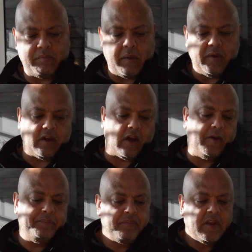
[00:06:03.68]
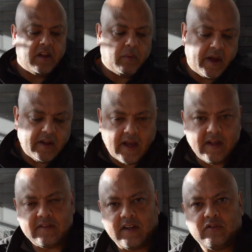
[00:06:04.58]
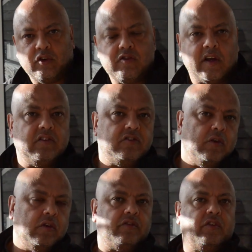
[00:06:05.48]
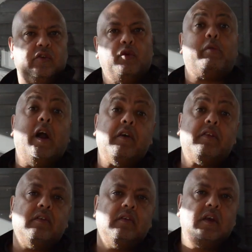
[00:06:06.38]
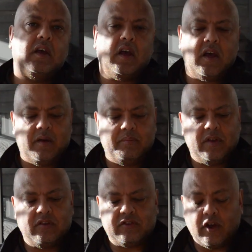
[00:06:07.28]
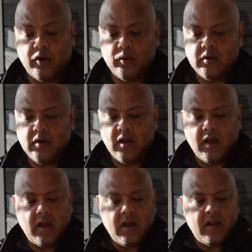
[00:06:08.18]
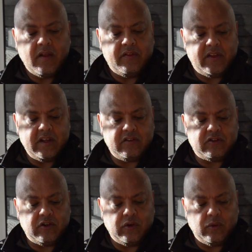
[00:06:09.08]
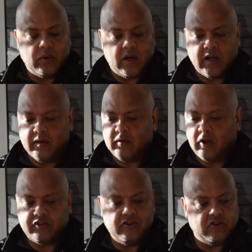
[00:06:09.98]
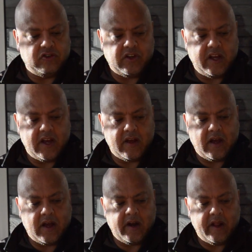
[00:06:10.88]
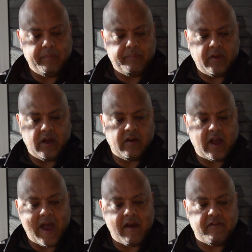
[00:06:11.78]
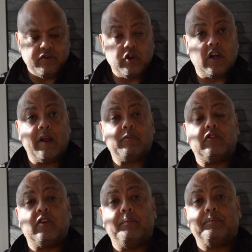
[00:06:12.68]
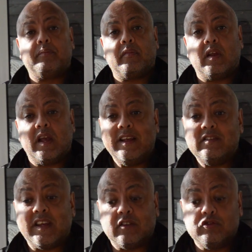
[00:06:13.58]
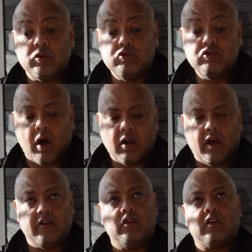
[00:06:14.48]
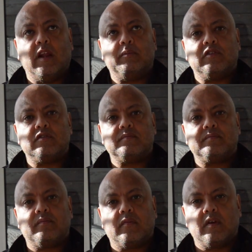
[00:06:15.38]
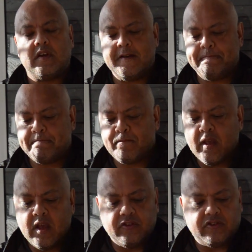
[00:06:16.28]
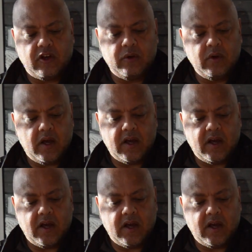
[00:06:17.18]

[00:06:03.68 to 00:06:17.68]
a moment ago, the way that insects are attracted to you is through your breath. So these two lozenges here have eucalyptus. Insects do not like eucalyptus. Okay, so